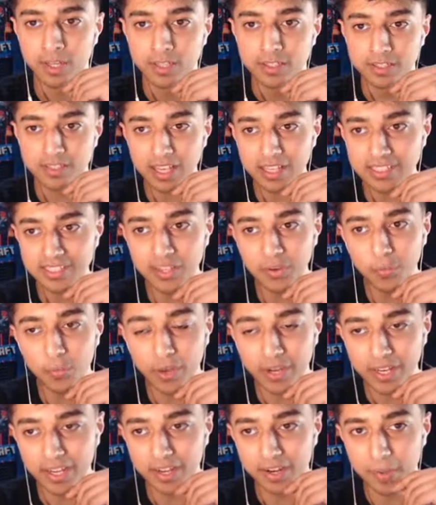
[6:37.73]
Does that say
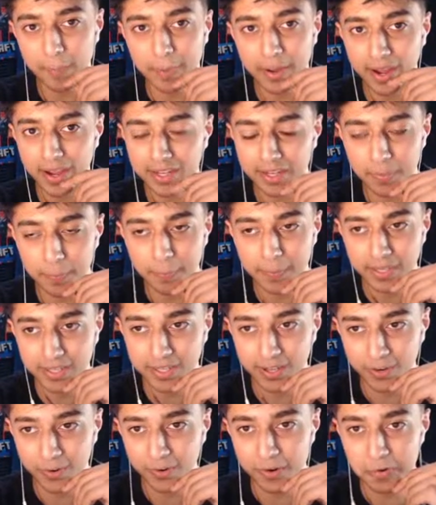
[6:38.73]
Witty in the back and
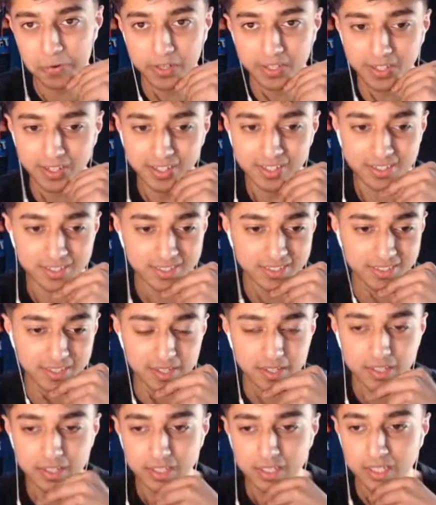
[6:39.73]
Pico? Oh, it does.